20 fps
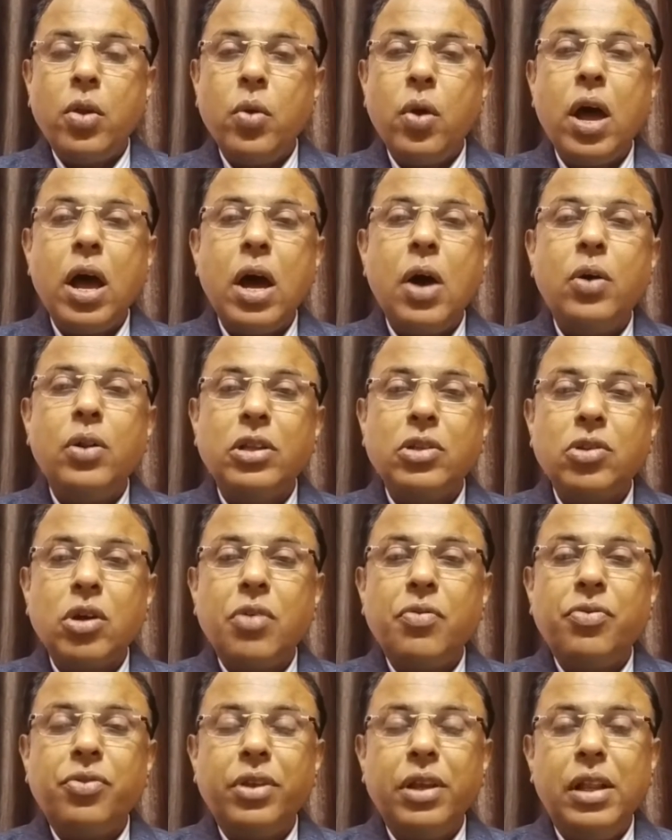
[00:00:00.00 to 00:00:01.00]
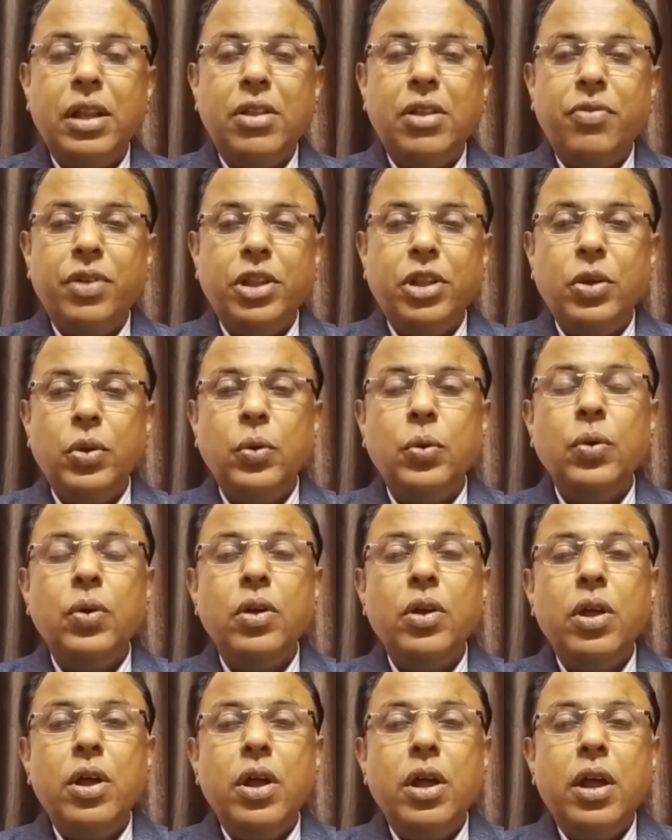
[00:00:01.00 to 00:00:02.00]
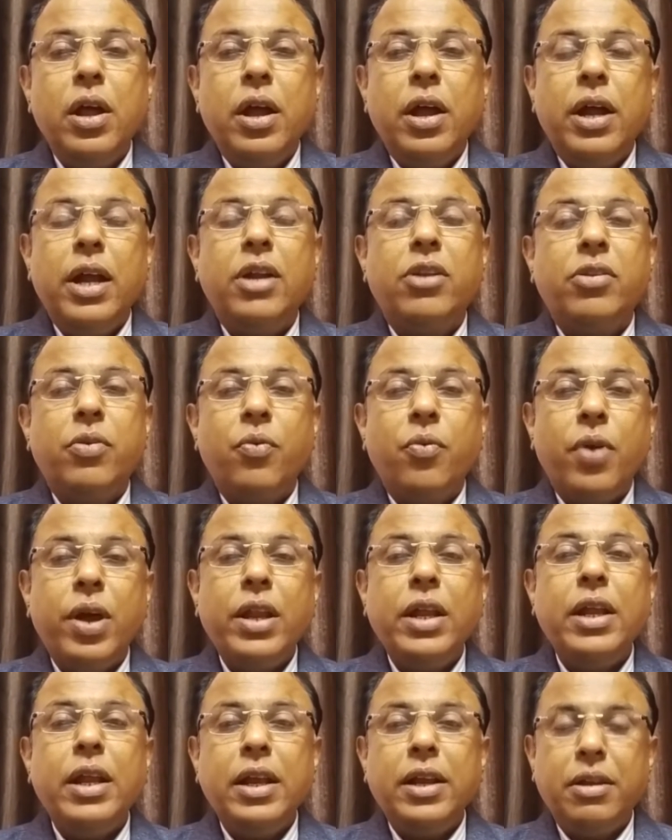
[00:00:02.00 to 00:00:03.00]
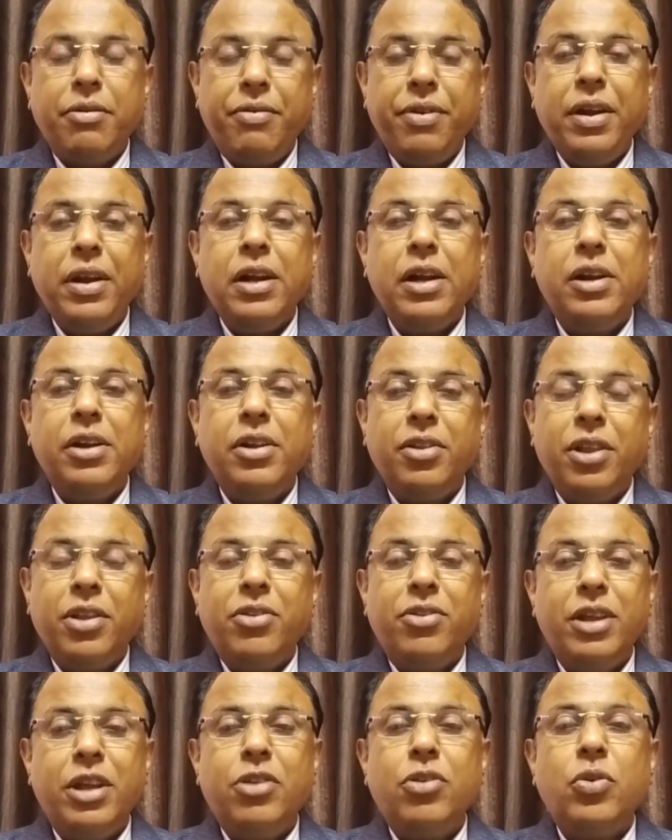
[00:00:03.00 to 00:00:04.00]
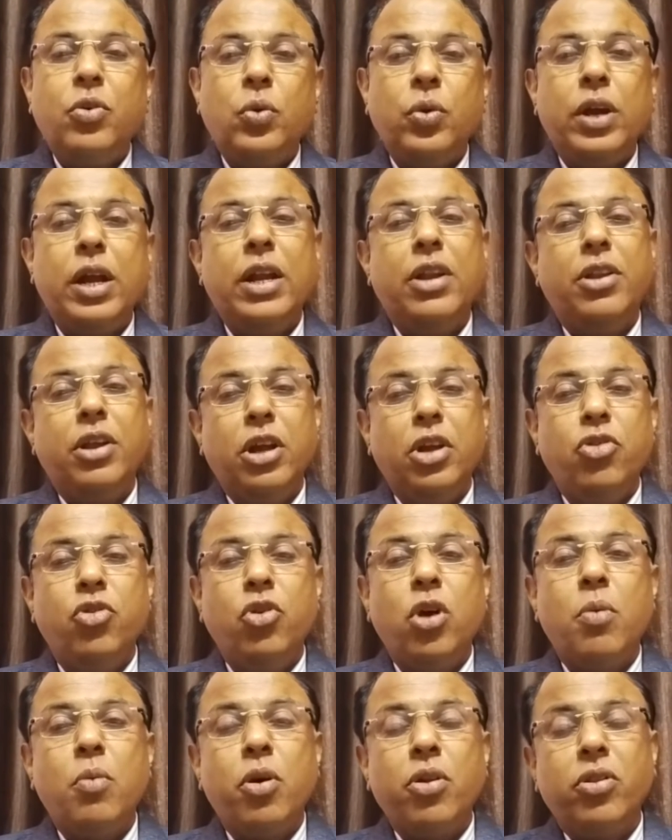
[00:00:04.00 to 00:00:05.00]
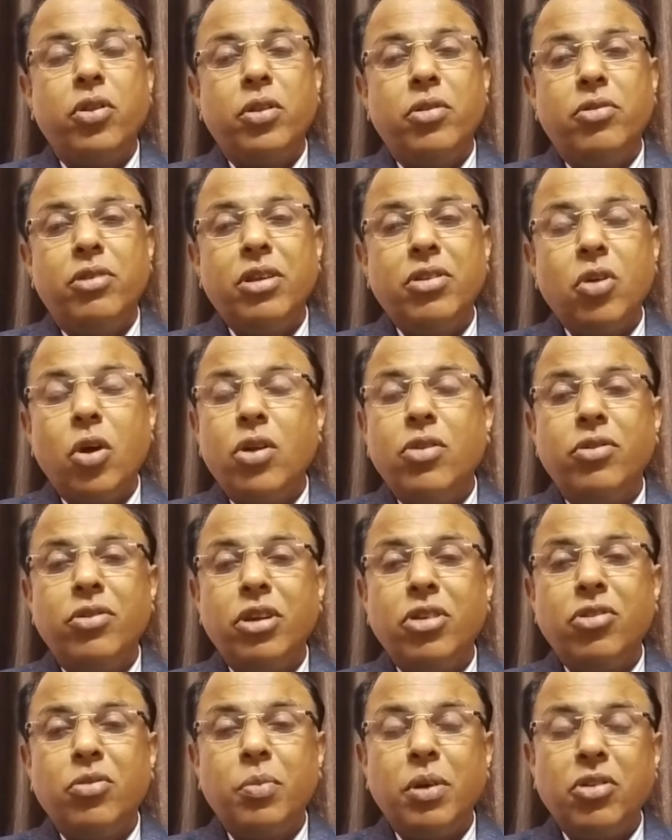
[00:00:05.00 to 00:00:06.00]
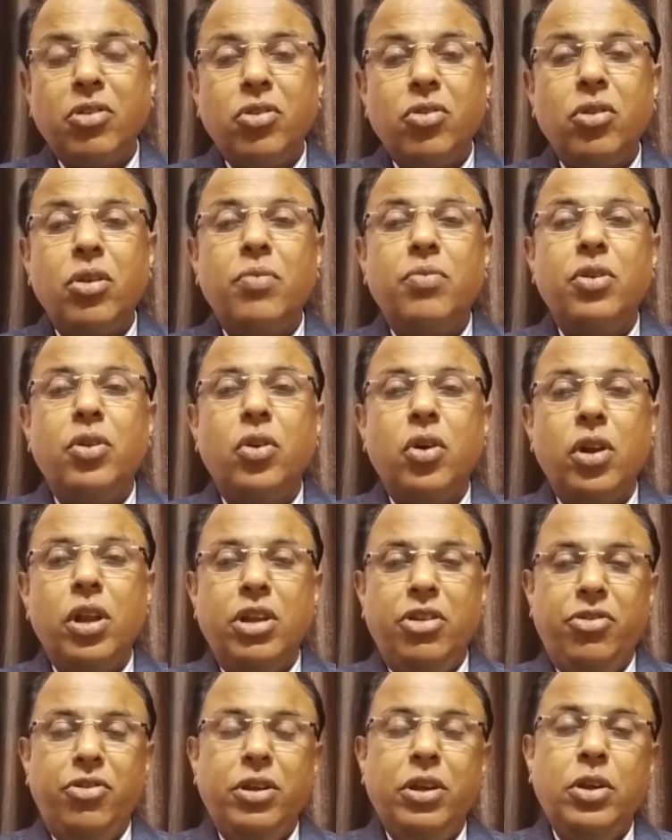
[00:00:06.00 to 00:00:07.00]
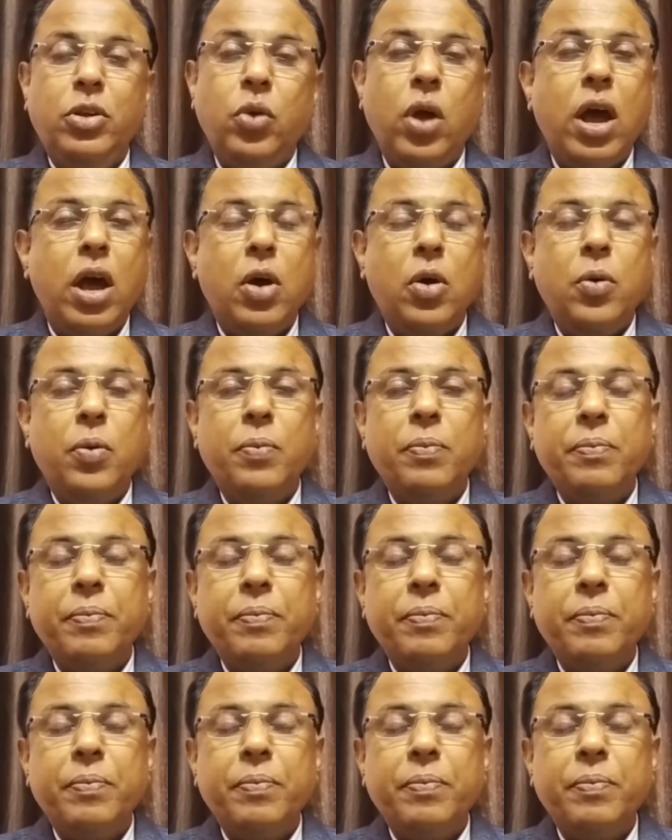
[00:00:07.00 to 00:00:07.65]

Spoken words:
have the soft skills with you, it's very difficult these days to get a job on just basis of the knowledge you have.